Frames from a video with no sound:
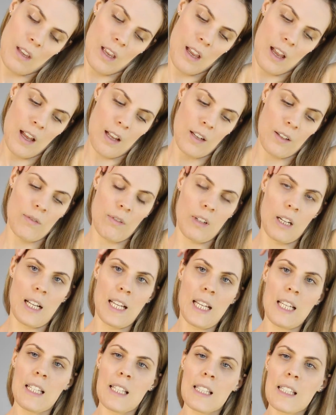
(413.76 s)
And
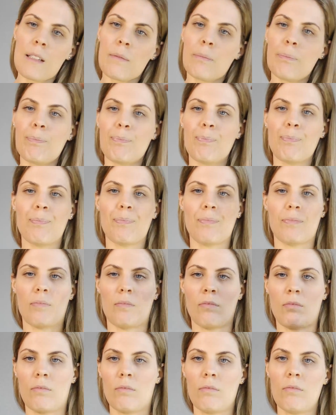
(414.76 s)
release.
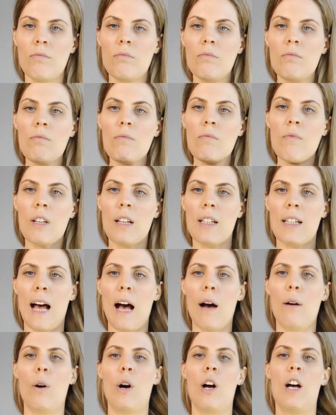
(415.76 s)

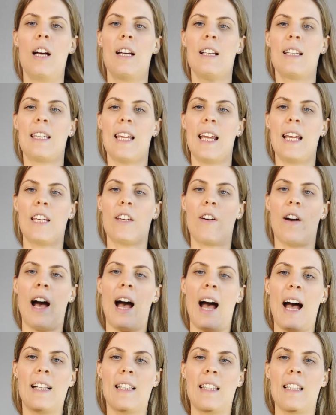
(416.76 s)
Now take your
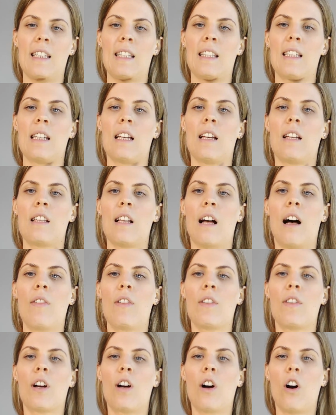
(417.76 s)
hands
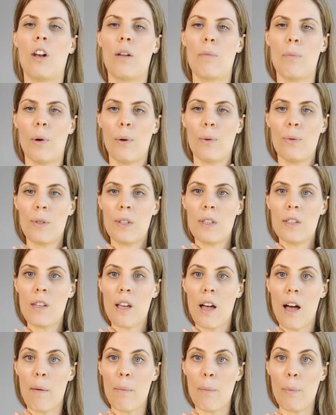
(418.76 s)
under the collarbones
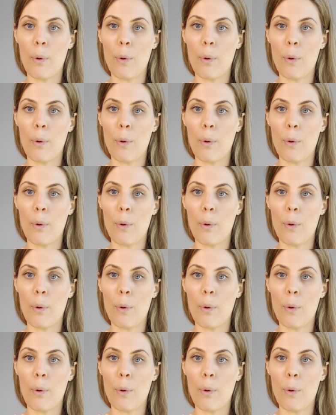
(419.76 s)
and